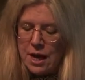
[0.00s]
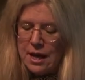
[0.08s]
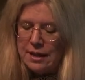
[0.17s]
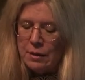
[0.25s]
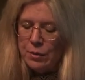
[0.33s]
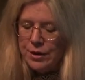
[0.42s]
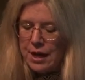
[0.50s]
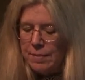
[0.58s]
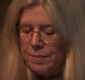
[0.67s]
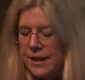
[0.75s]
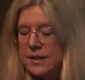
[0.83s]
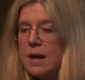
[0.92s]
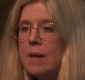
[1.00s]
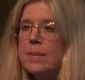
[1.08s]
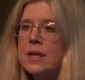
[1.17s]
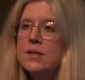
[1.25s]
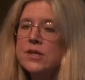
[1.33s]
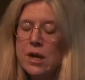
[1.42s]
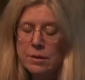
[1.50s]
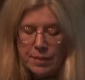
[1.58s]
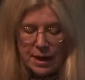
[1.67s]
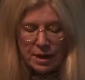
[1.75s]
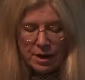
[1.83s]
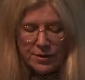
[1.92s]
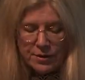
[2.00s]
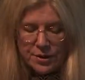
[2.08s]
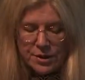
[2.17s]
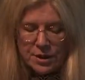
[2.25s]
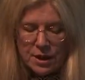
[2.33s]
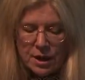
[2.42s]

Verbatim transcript: that were then picked up and sung by others,